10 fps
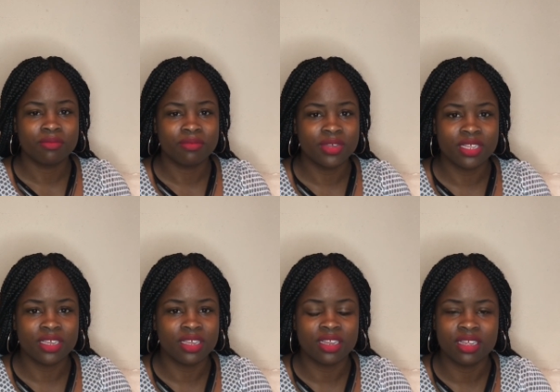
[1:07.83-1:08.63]

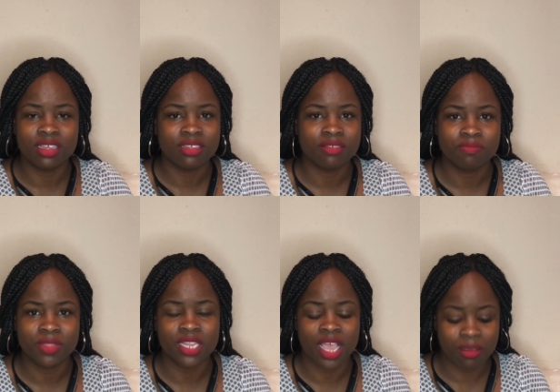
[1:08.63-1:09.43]
Really,
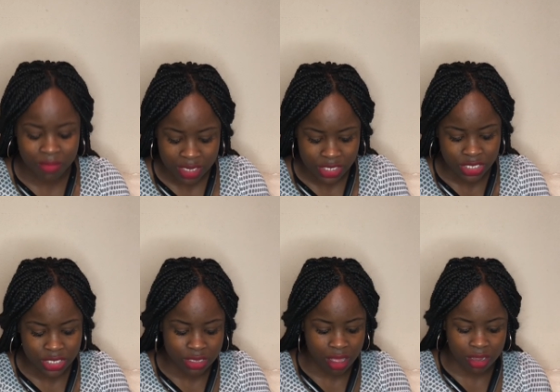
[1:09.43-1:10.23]
not much
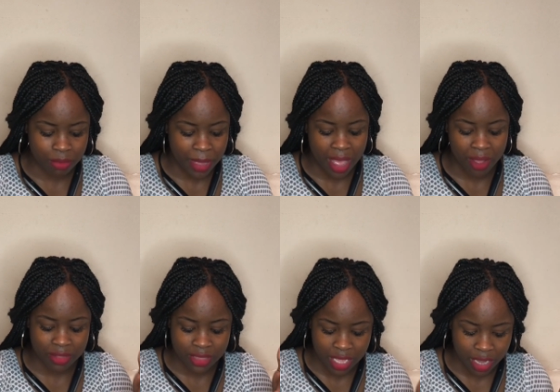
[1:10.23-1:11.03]
to talk
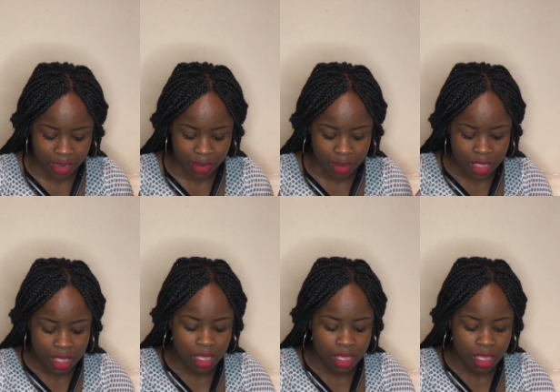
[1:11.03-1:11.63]
about there.